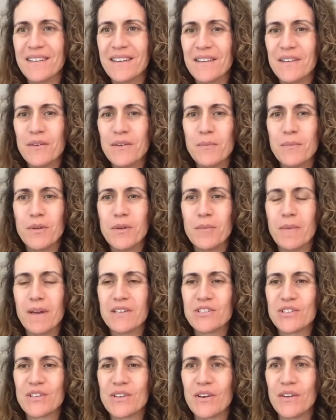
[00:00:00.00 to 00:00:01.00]
You,
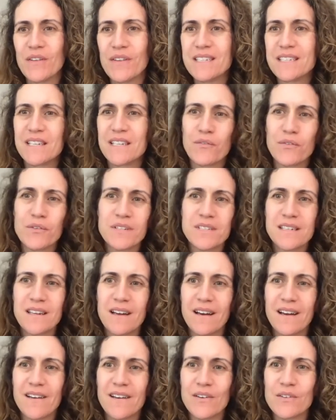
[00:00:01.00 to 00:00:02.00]
mentioned all these different
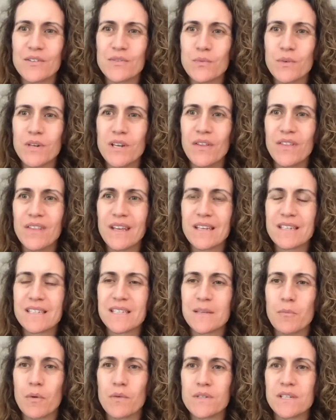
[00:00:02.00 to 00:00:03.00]
styles. What do you think is the
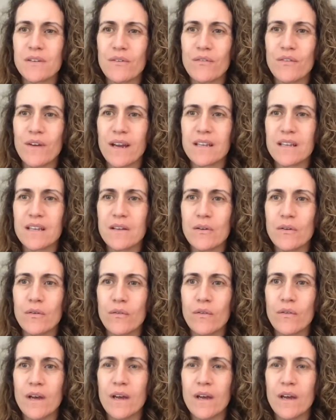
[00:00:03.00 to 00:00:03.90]
most effective?